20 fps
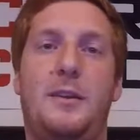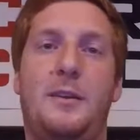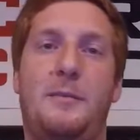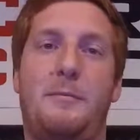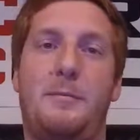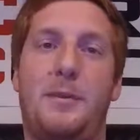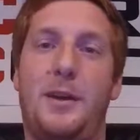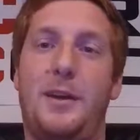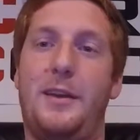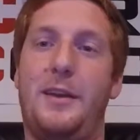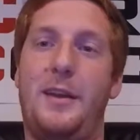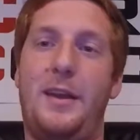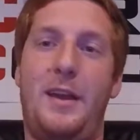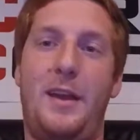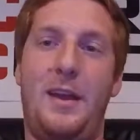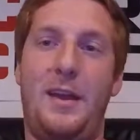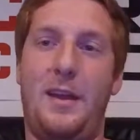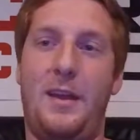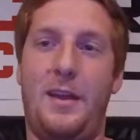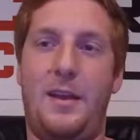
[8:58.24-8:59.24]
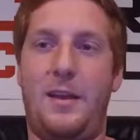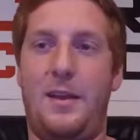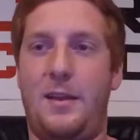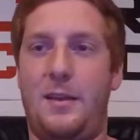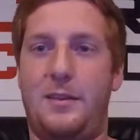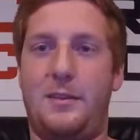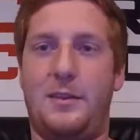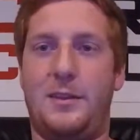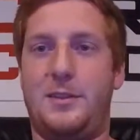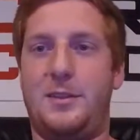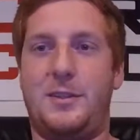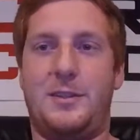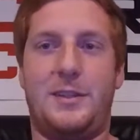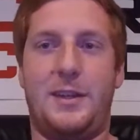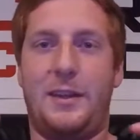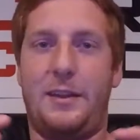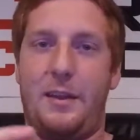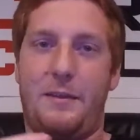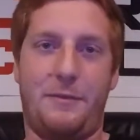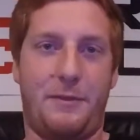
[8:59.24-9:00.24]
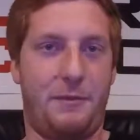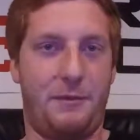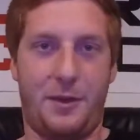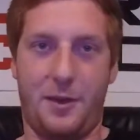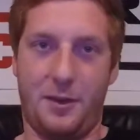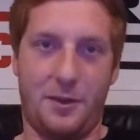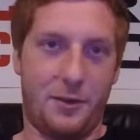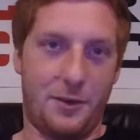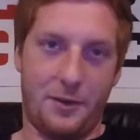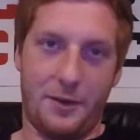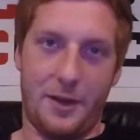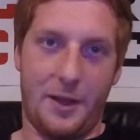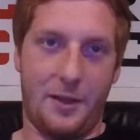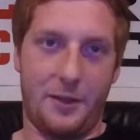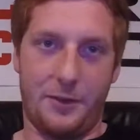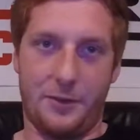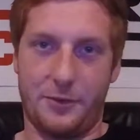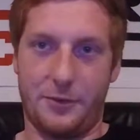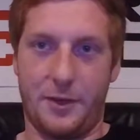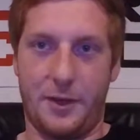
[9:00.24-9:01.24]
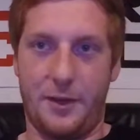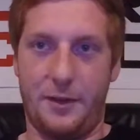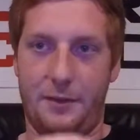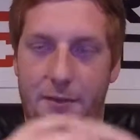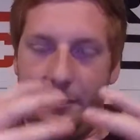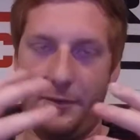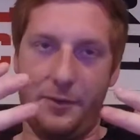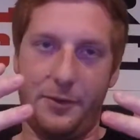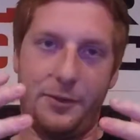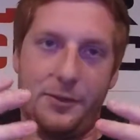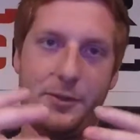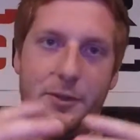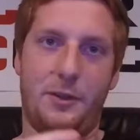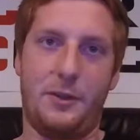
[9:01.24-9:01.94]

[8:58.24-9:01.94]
But let's just take that $1,500, right? You're still